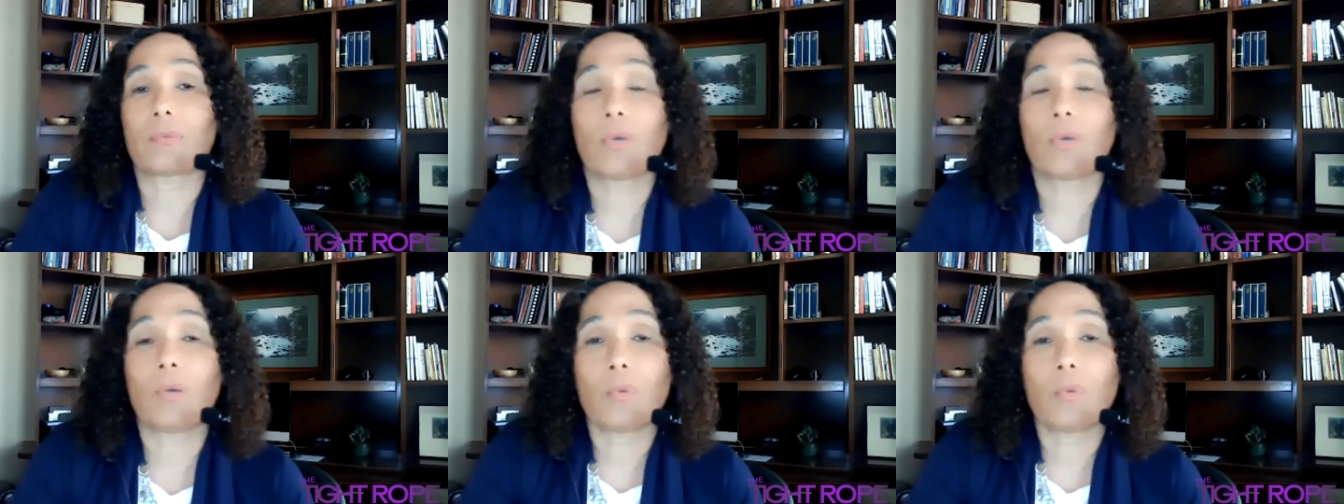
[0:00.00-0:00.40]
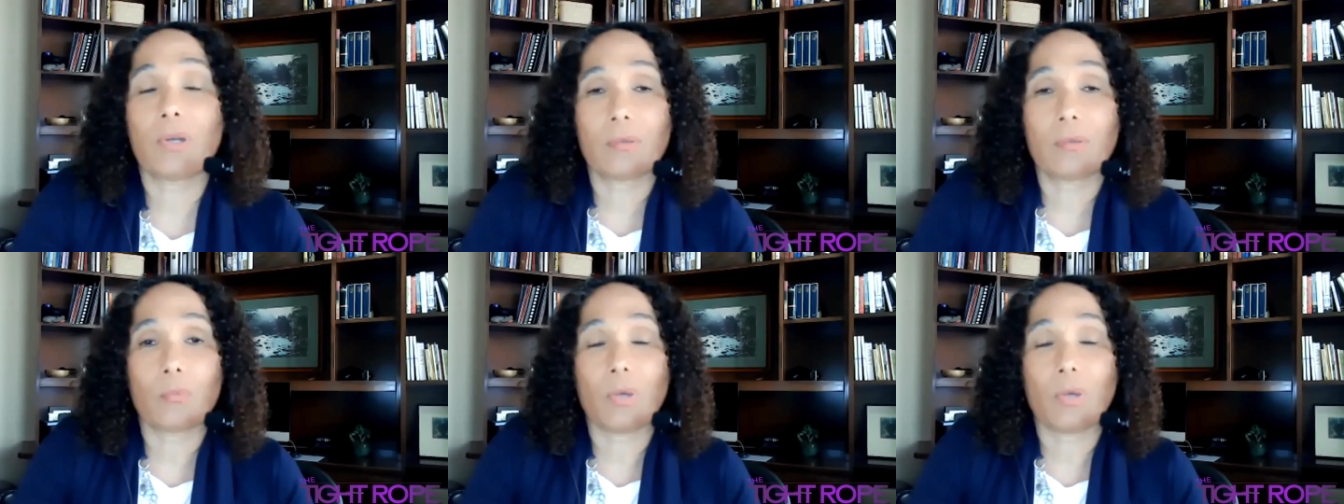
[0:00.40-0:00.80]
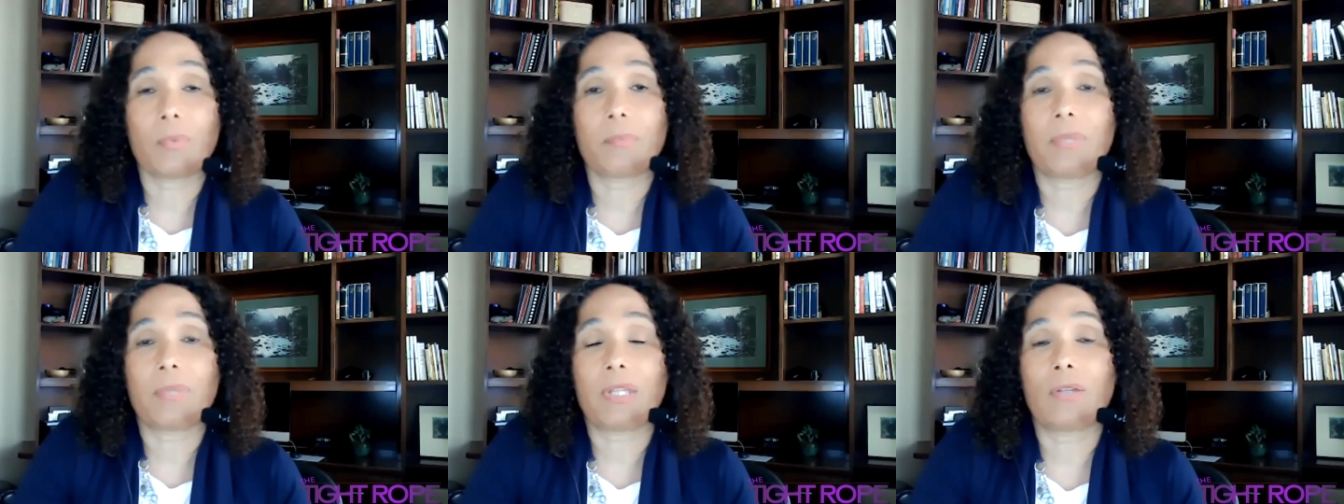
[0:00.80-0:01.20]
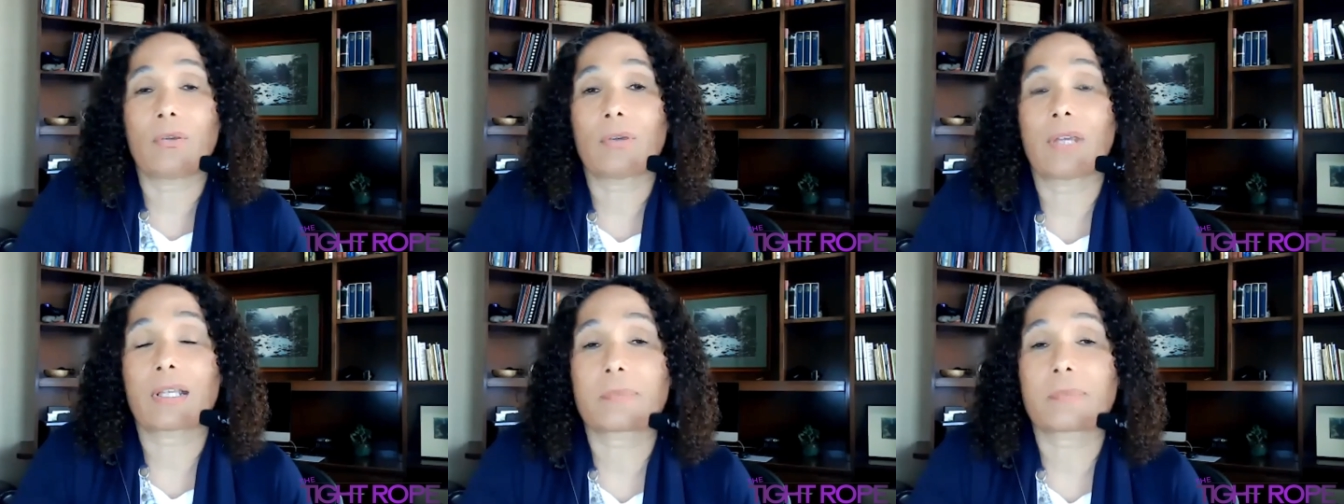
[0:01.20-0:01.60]
What would be your
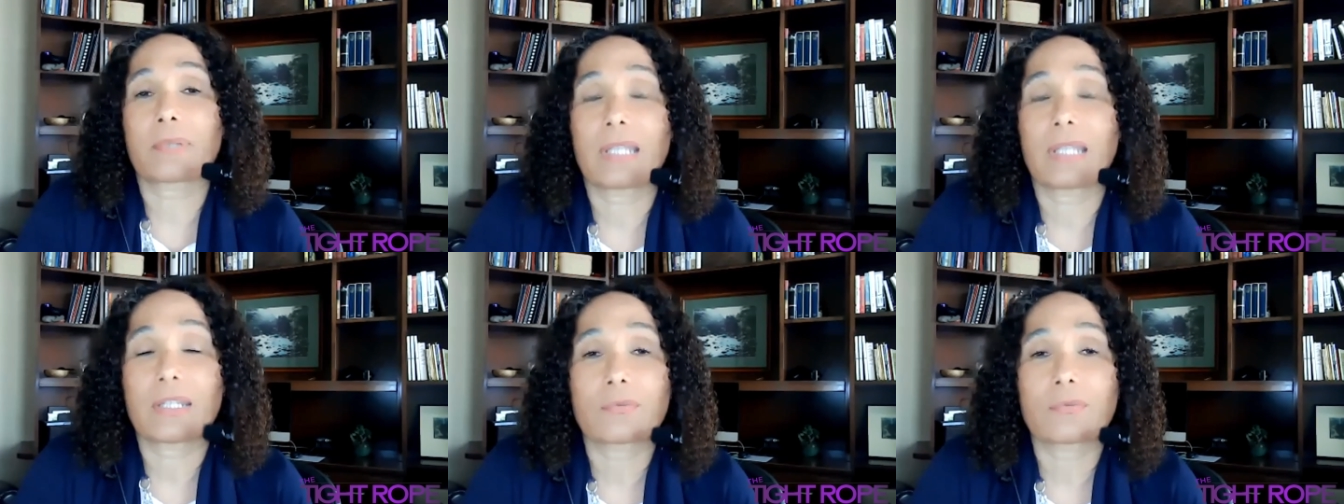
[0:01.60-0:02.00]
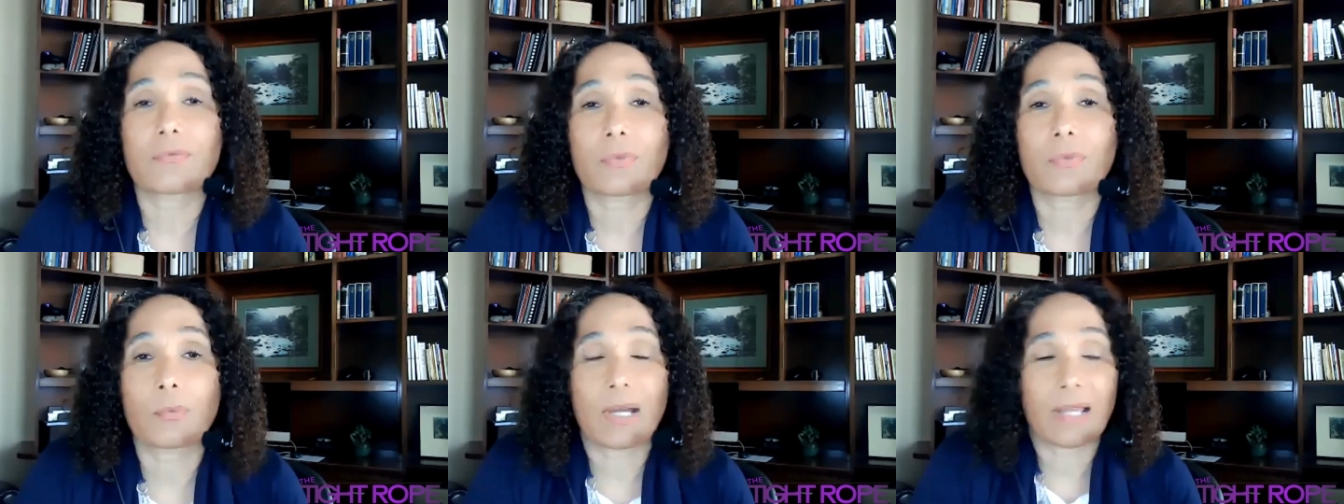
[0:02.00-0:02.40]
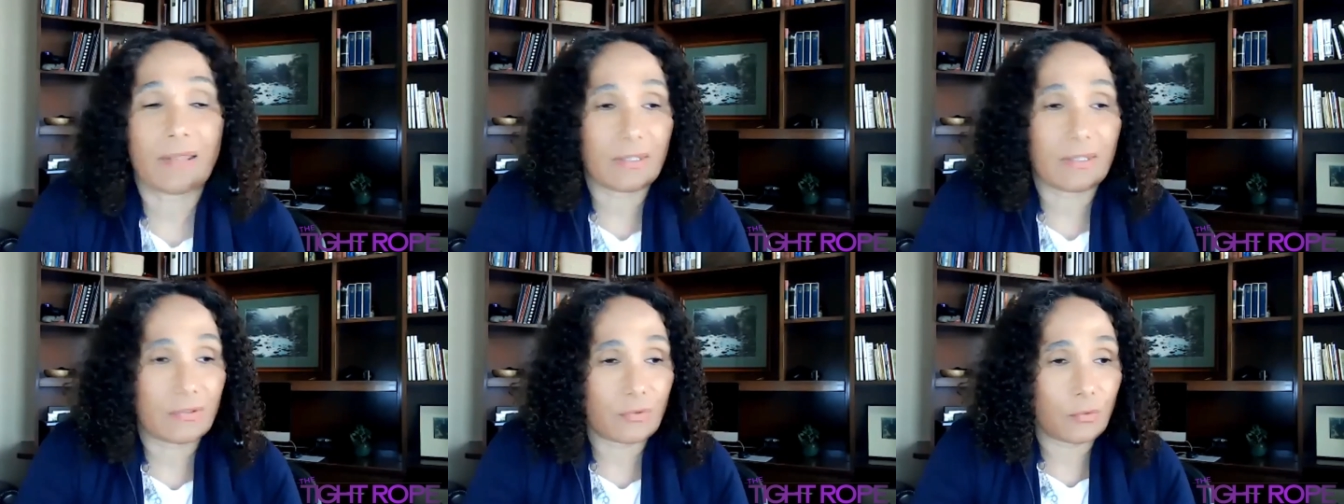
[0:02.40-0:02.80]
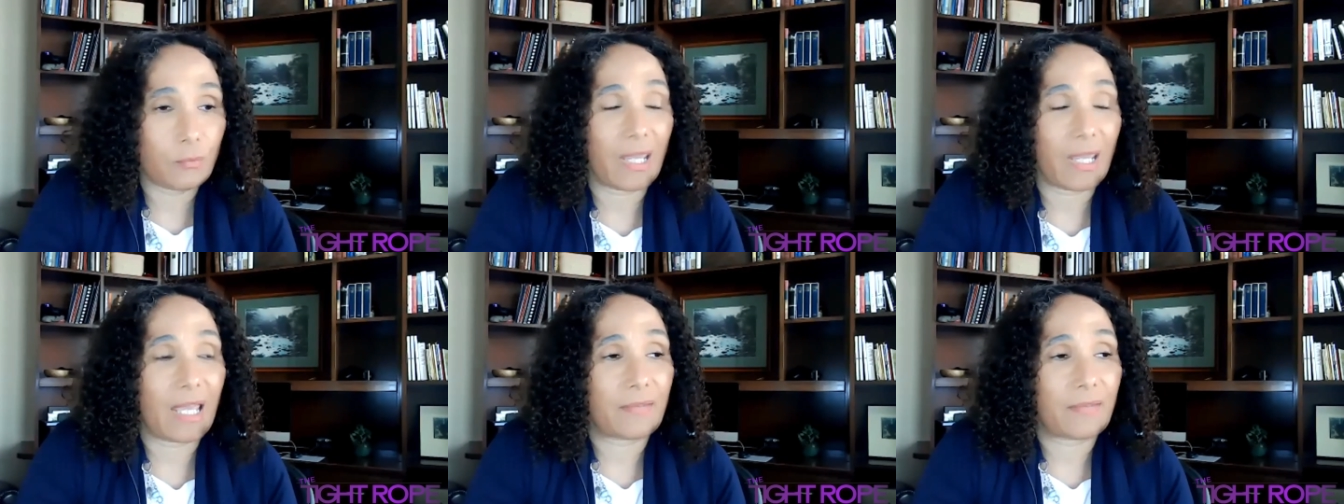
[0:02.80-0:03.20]
explanation for why these two
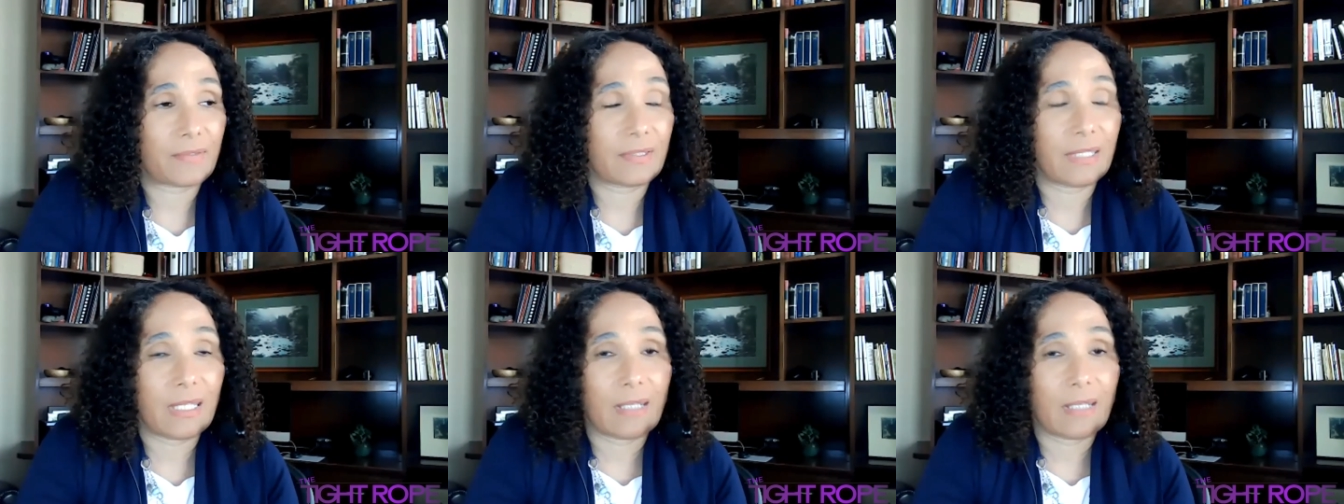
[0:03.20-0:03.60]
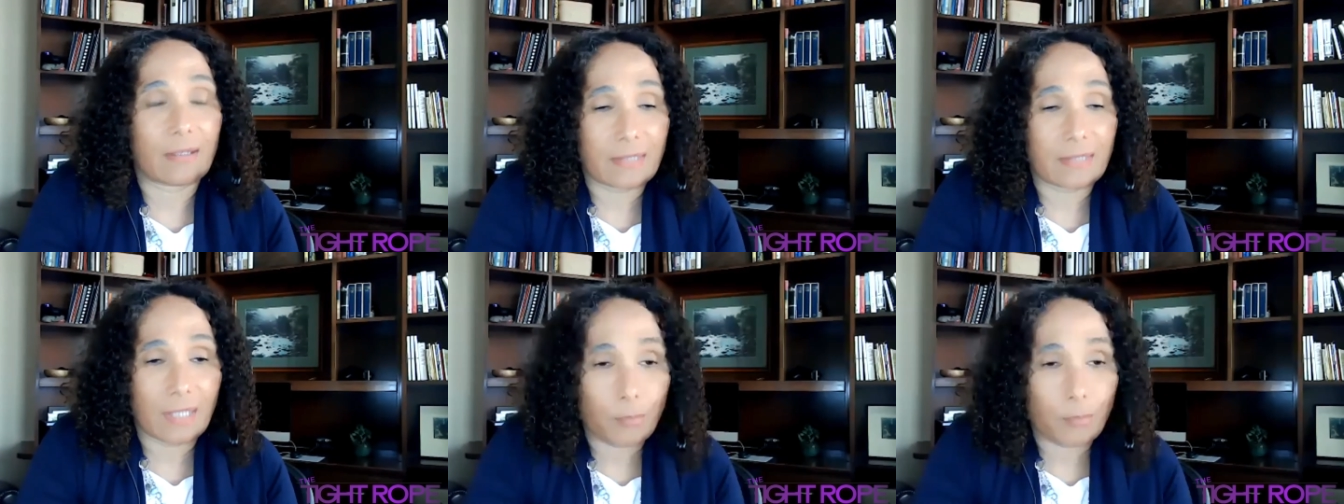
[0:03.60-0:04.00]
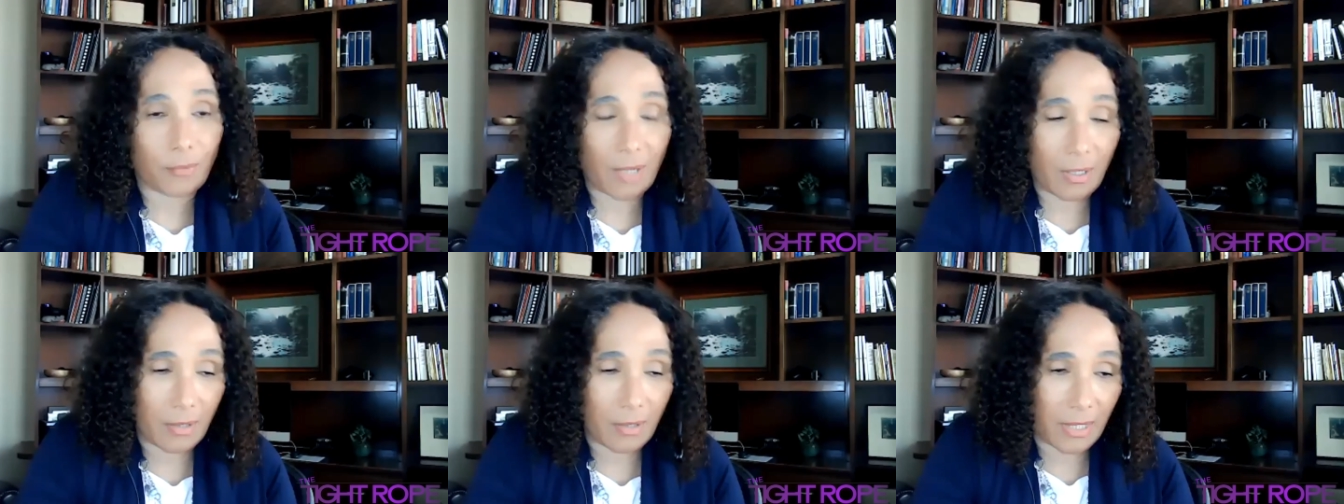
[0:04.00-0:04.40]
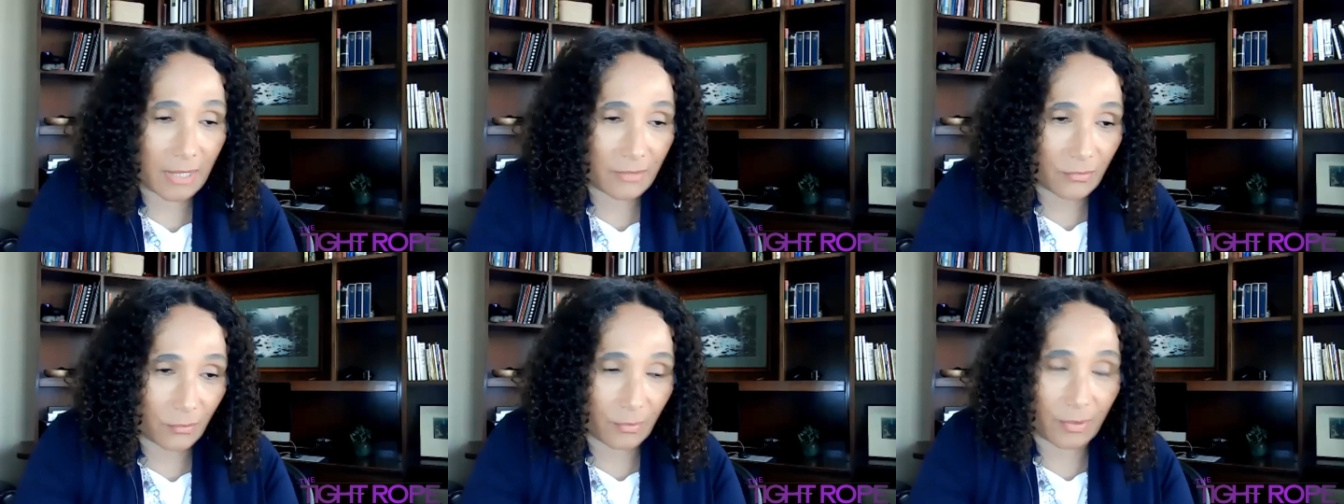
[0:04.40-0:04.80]
paths needed a temporary
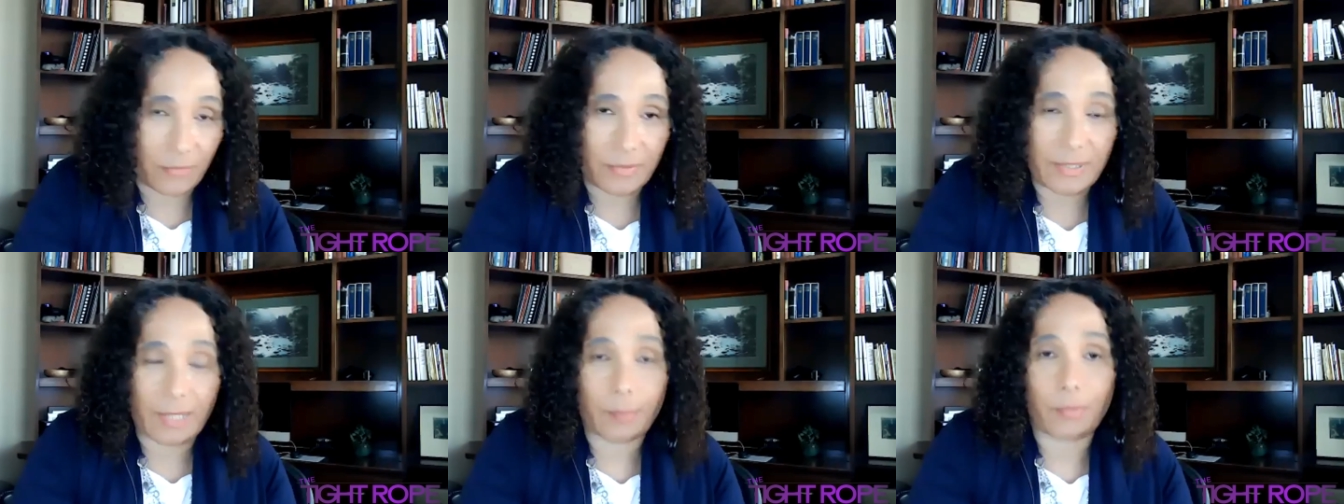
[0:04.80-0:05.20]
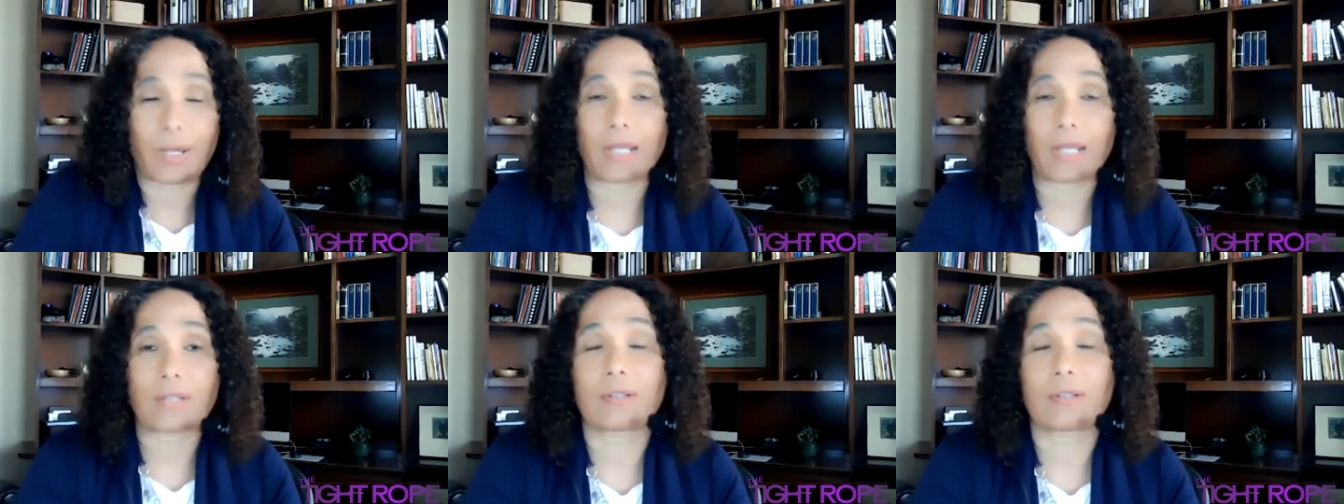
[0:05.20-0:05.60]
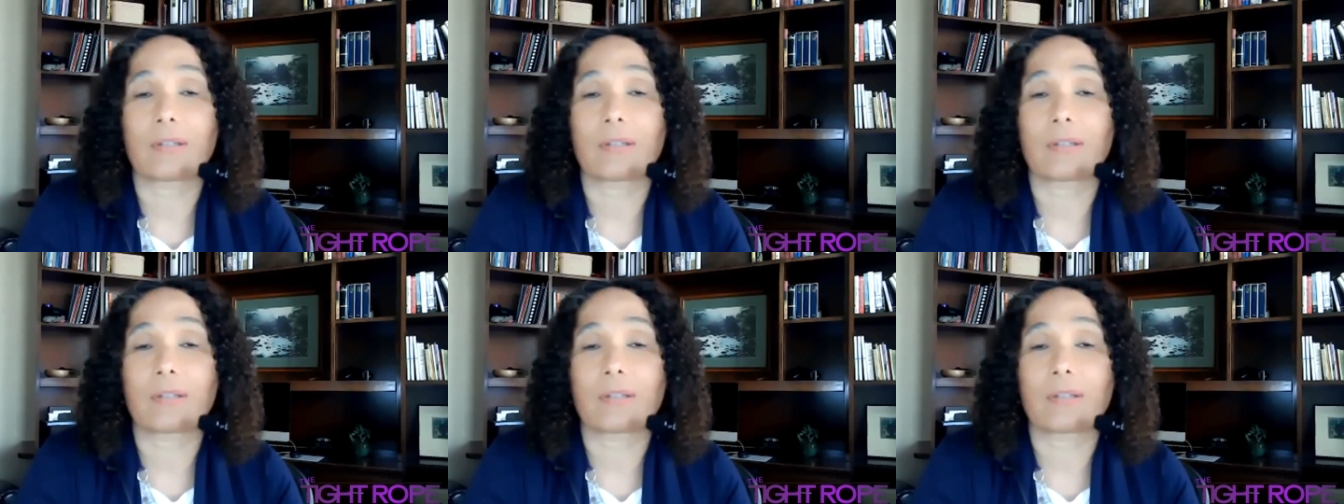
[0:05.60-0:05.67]
sort of separation?